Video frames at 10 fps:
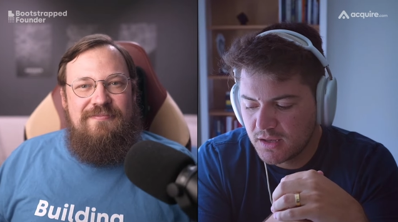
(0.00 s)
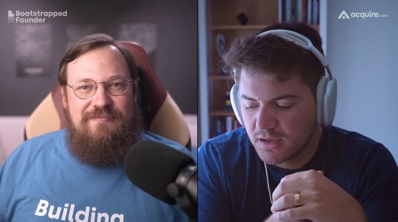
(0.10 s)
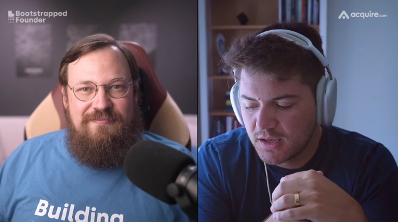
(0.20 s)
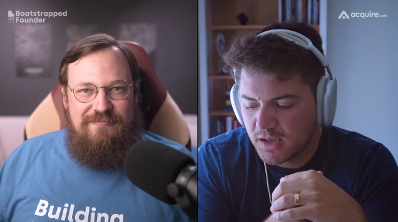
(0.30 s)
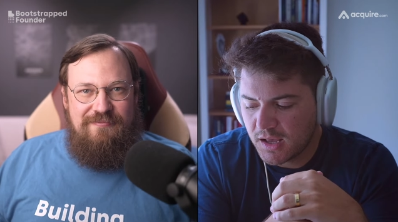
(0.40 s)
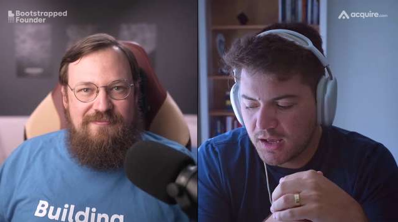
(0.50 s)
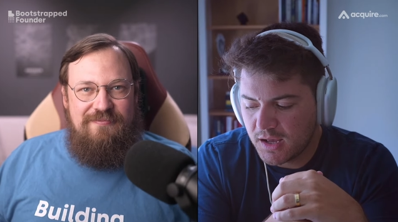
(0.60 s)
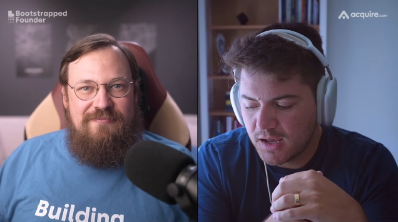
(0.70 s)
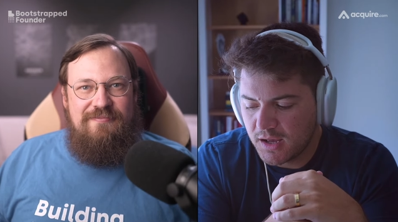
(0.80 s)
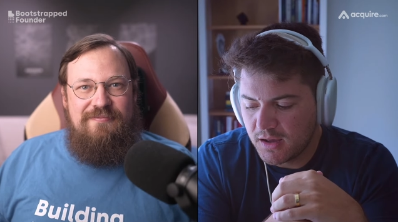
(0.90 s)

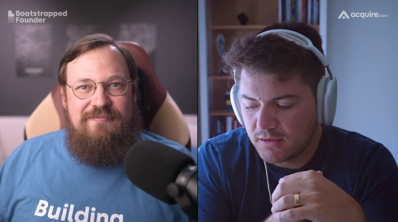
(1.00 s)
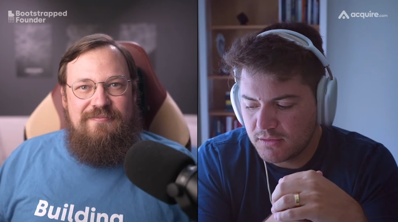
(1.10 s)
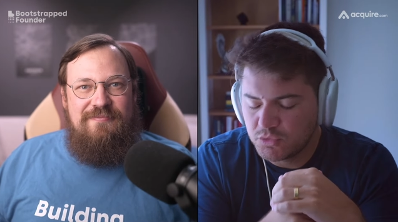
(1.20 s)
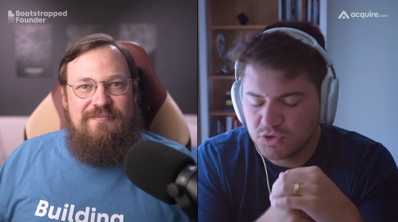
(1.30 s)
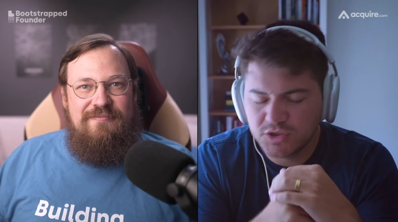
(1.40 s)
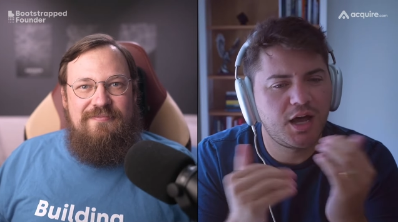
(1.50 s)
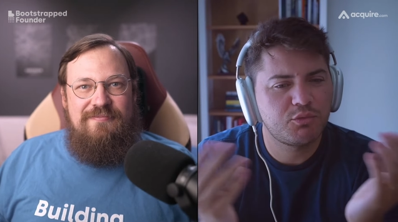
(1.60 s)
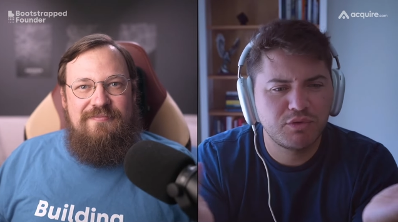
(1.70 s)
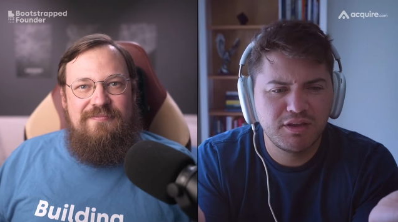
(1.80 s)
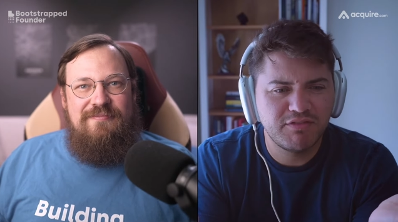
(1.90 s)
Speaker 1: uh, we're not
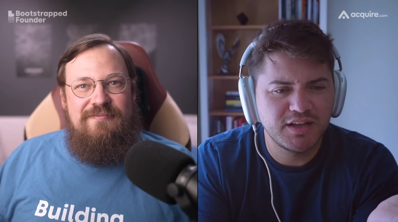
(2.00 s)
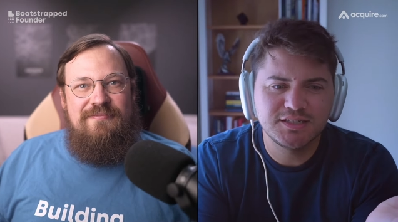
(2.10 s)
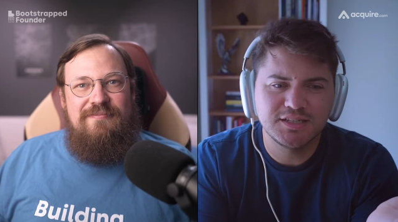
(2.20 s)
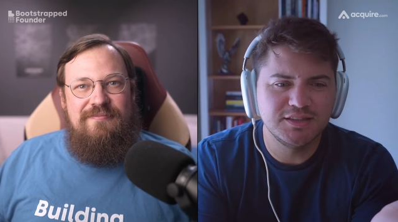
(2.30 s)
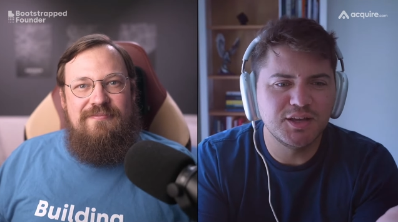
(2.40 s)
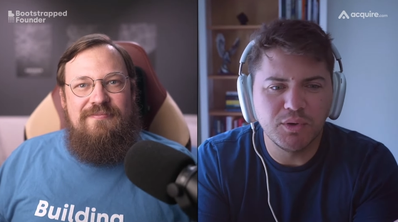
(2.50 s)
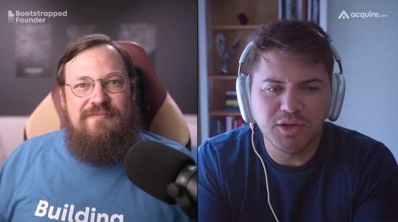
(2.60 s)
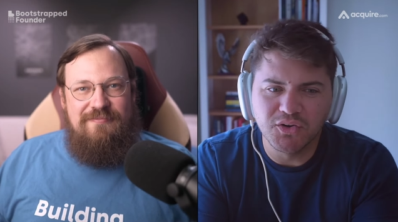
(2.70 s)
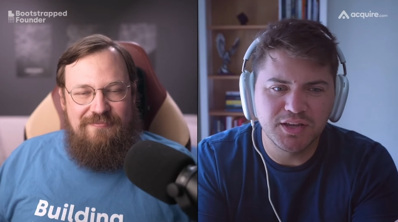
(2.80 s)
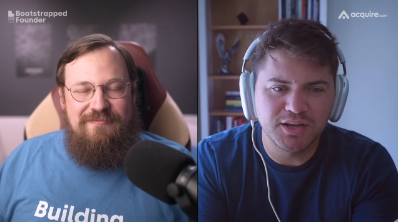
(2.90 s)
reinventing the wheel
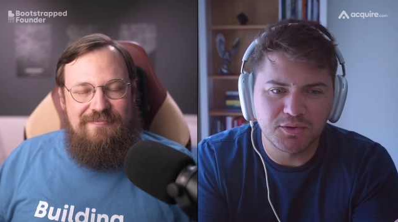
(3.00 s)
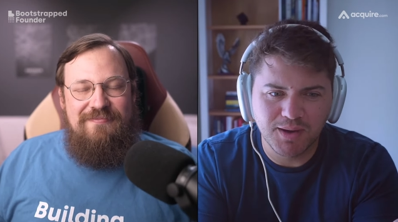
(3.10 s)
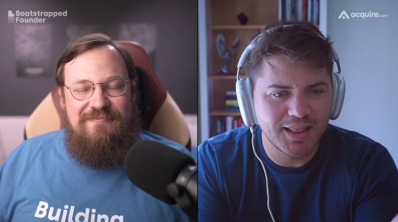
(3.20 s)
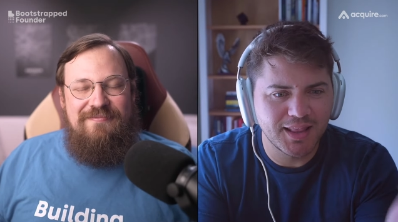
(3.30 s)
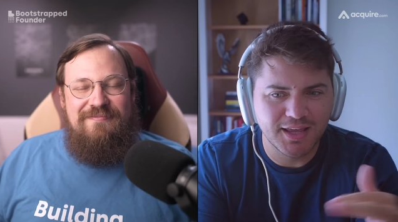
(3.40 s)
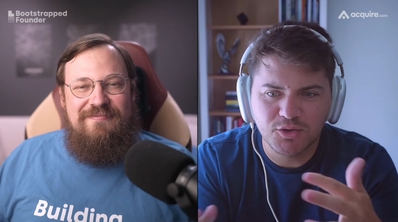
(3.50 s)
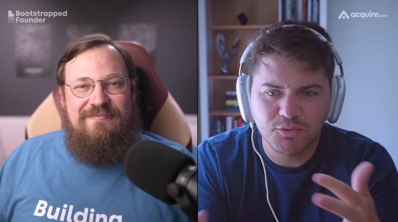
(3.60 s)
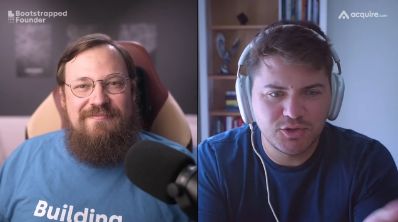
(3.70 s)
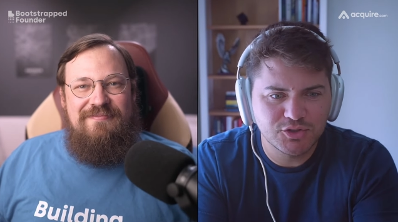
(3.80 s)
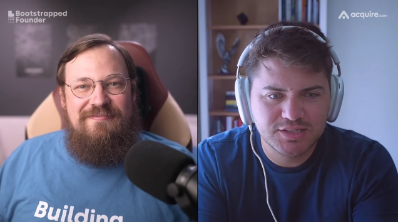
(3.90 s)
here, right? Like you, you
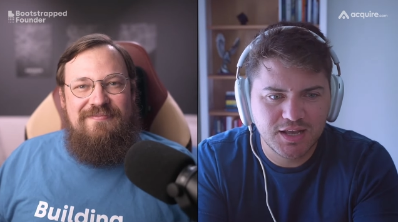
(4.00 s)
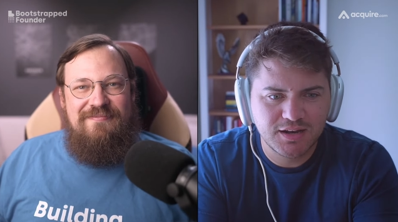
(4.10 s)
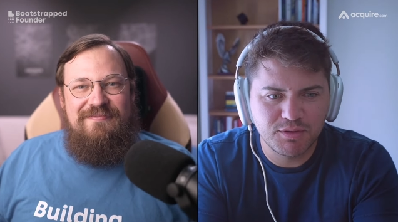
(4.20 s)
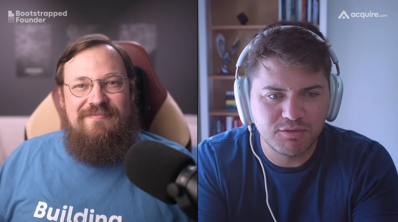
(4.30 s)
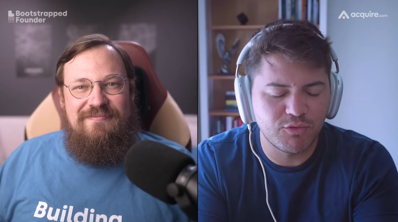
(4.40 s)
said it before,